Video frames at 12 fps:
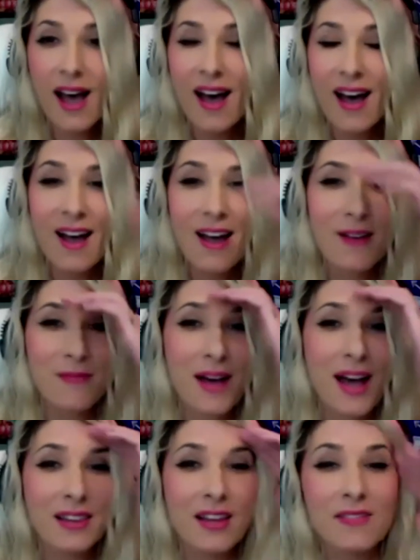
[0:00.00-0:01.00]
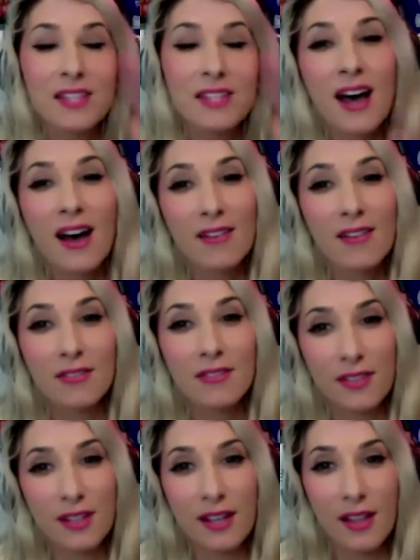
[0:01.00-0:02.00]
I love to have
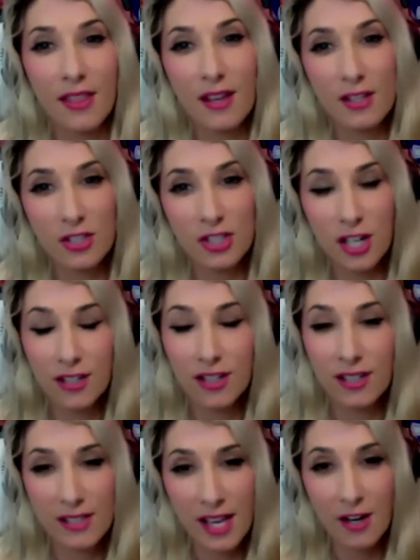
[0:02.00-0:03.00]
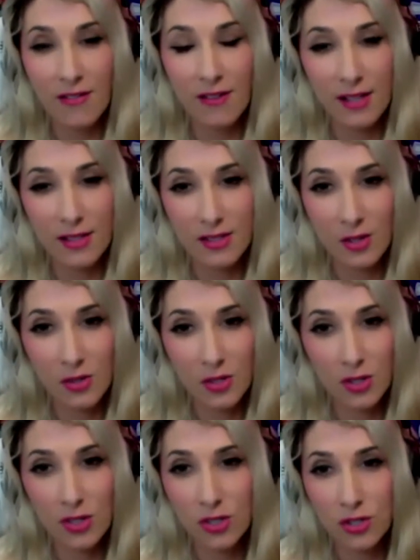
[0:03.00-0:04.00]
the shared container events, those are
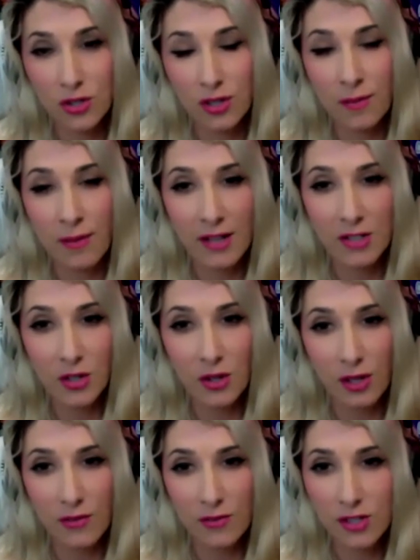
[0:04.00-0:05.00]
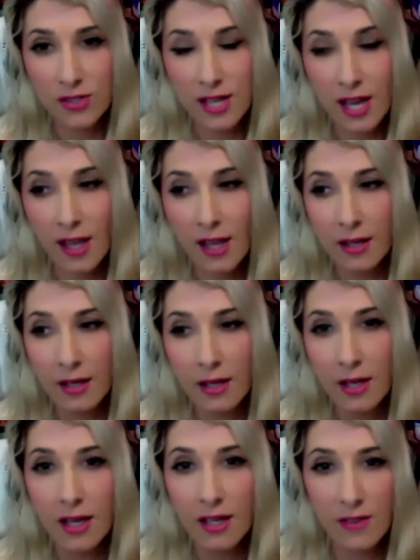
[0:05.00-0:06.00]
just truly magical. I was just telling
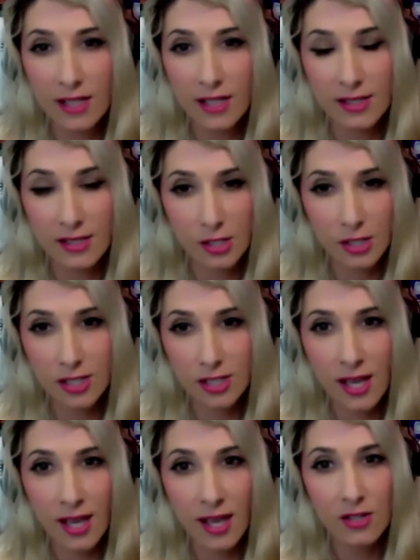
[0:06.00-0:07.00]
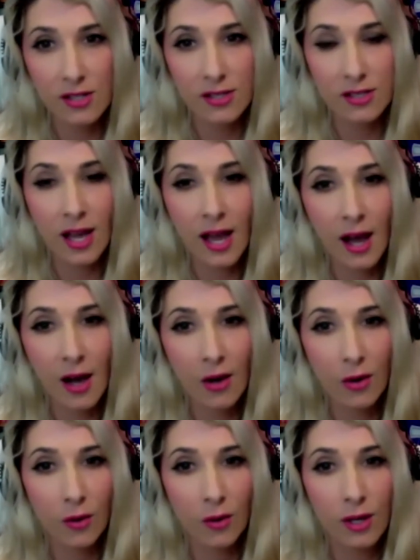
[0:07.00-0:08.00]
a divine sister today just
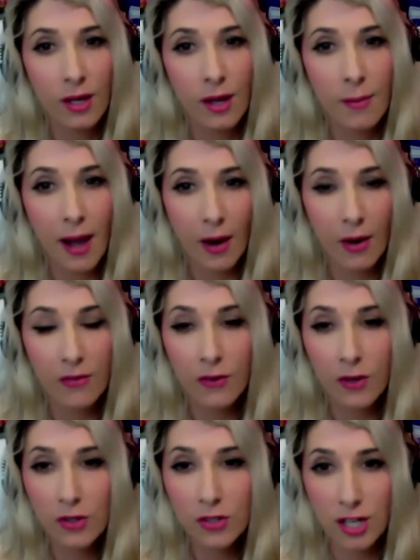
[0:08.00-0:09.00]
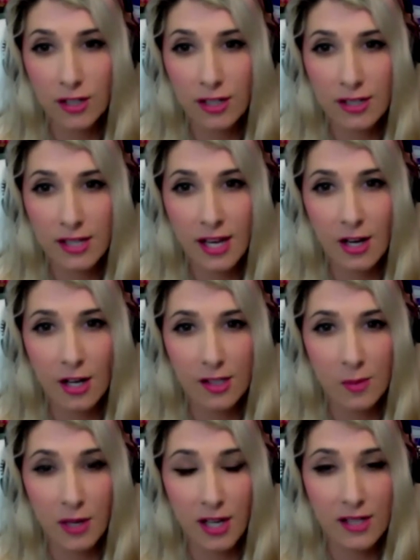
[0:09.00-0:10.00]
how powerful shared container
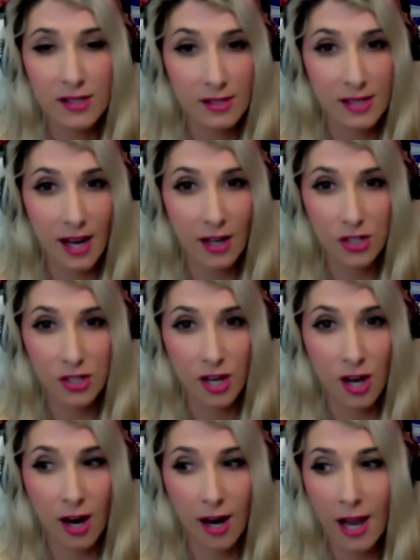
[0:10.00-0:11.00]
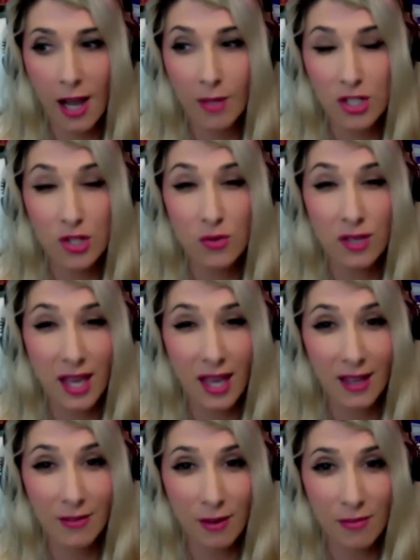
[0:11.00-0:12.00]
experiences actually are, how much you
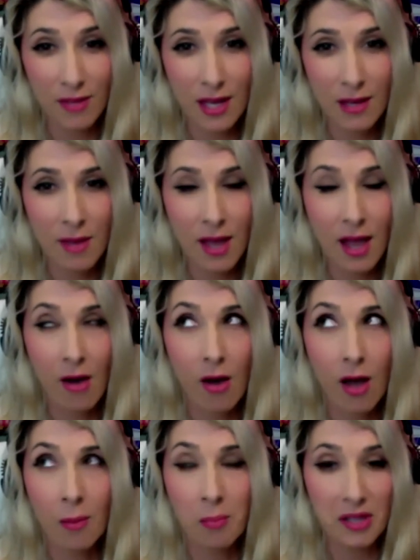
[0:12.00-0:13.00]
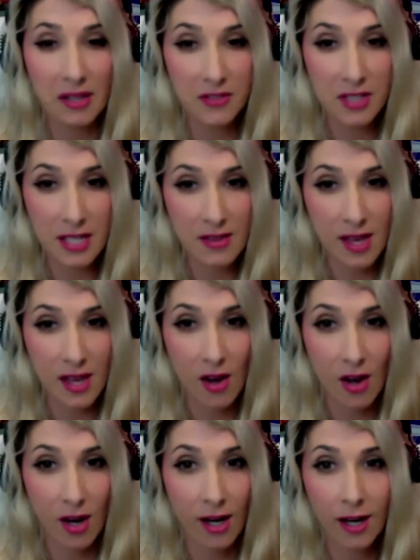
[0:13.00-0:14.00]
gain from them, how uplifting they
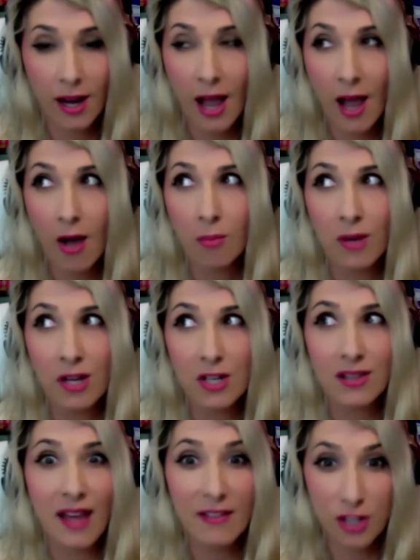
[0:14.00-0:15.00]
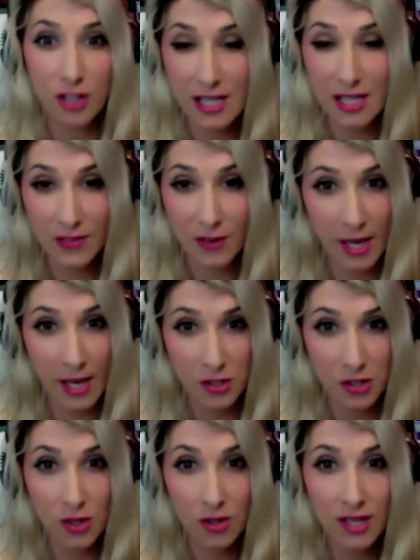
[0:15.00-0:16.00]
are, how much life
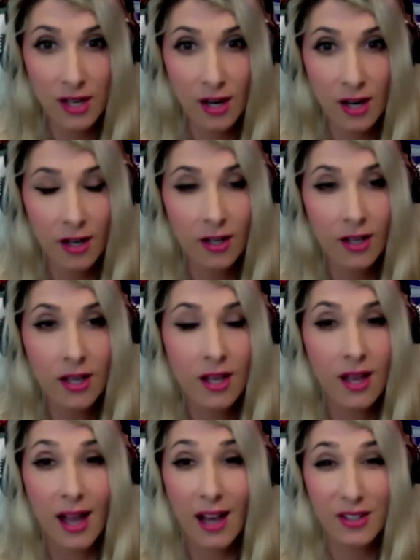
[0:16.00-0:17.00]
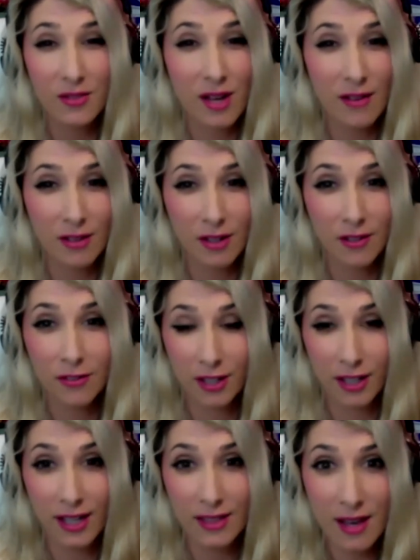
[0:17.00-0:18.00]
transformational they are, how you never
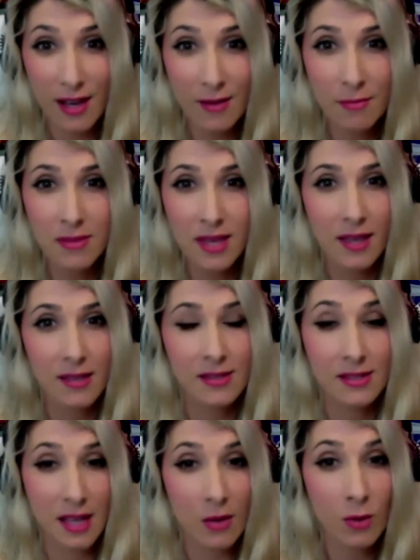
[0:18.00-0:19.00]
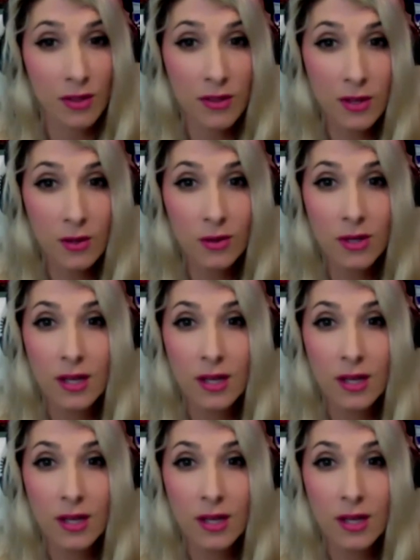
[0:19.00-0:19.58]
forget them. They stay with you.